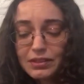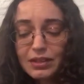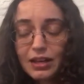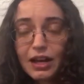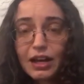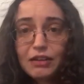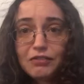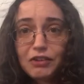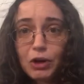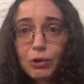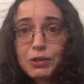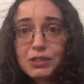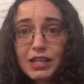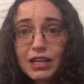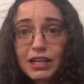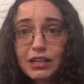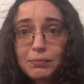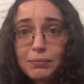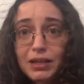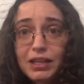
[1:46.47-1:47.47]
I have always
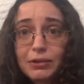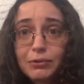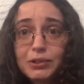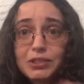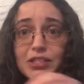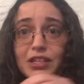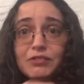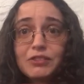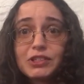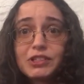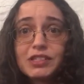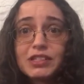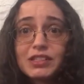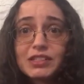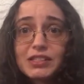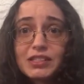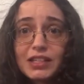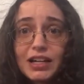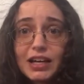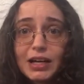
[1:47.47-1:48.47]
hated penguins ever
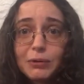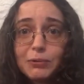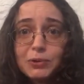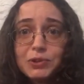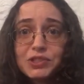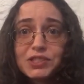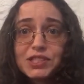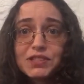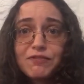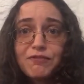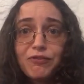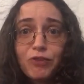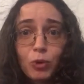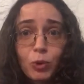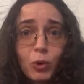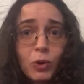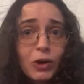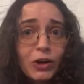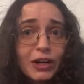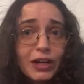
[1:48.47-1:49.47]
since I was
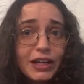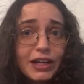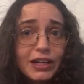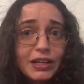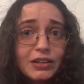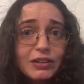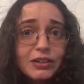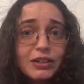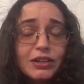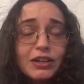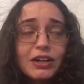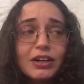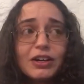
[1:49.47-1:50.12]
4 and